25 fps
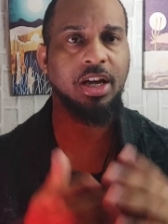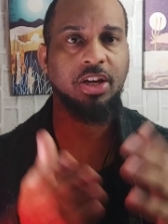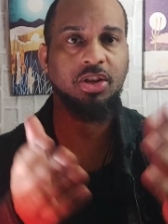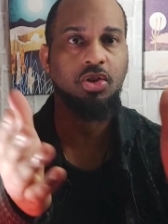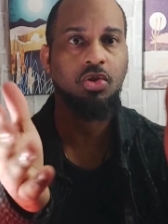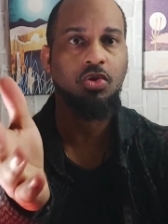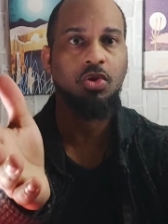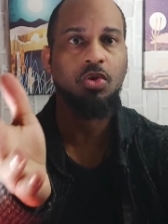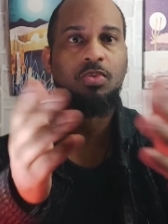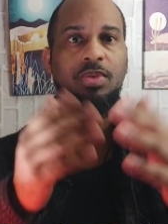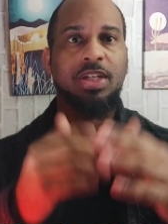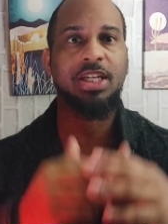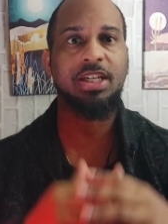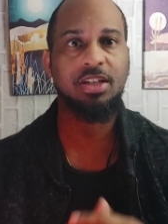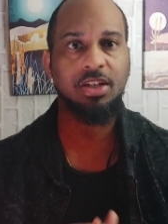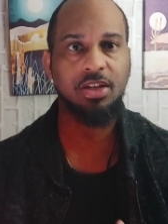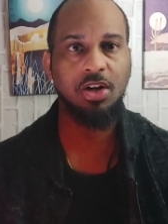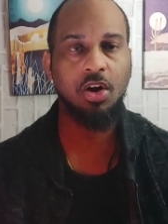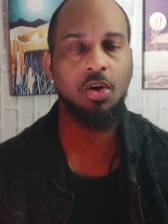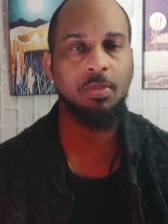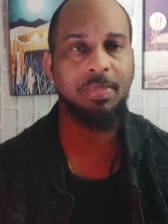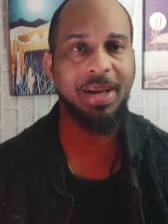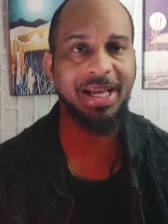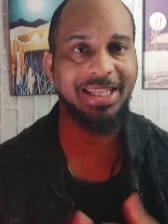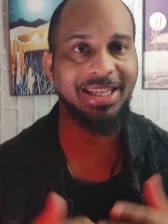and you don't need to
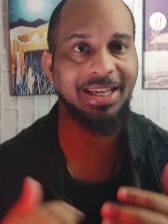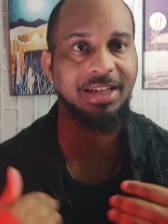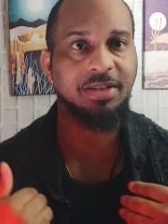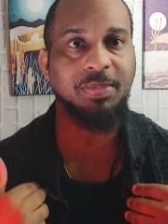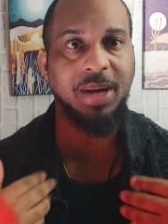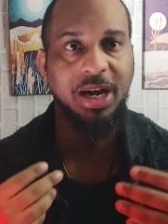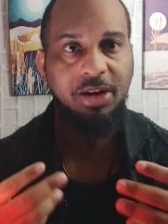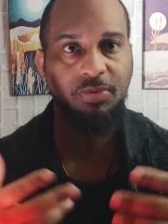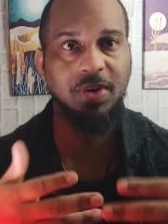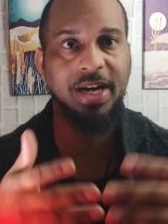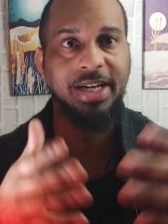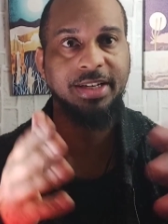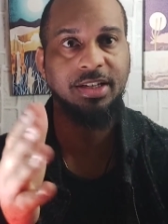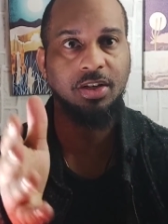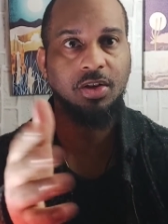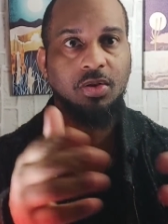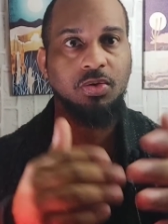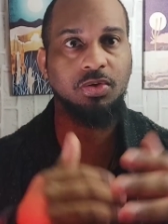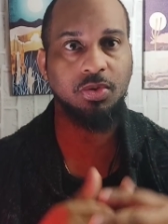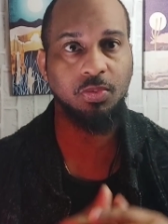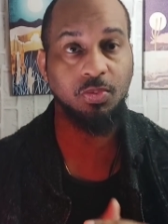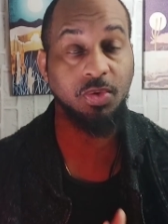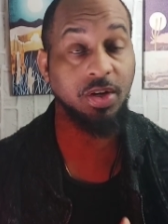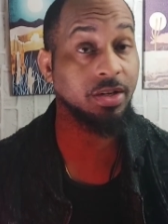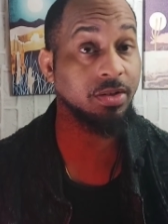know about it. That's my right to
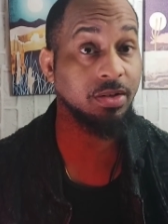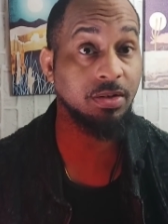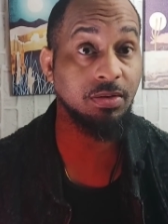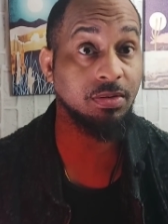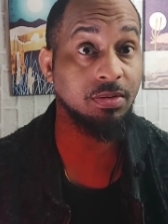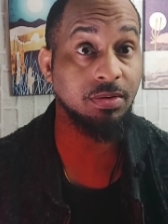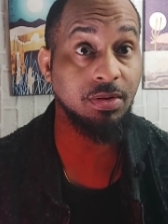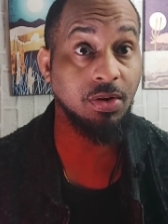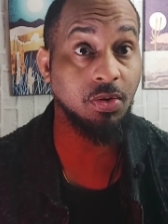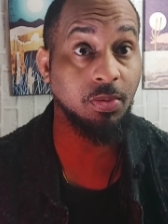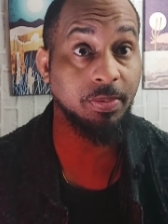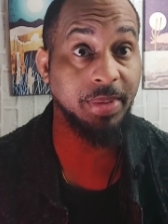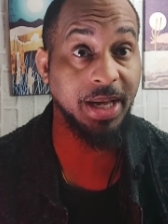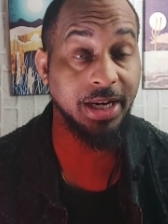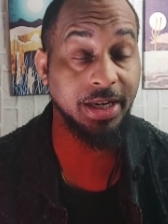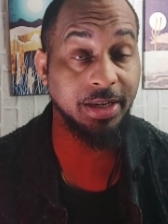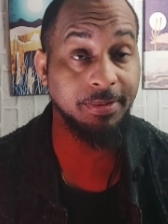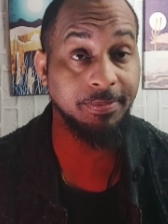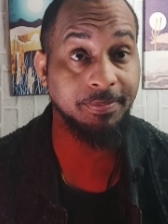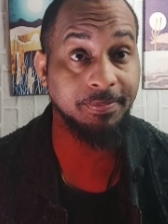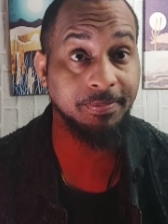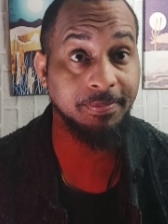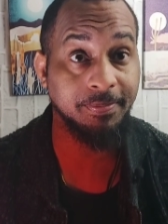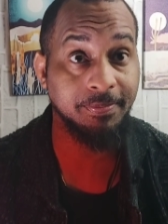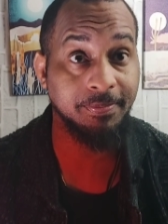go somewhere and you don't know about it.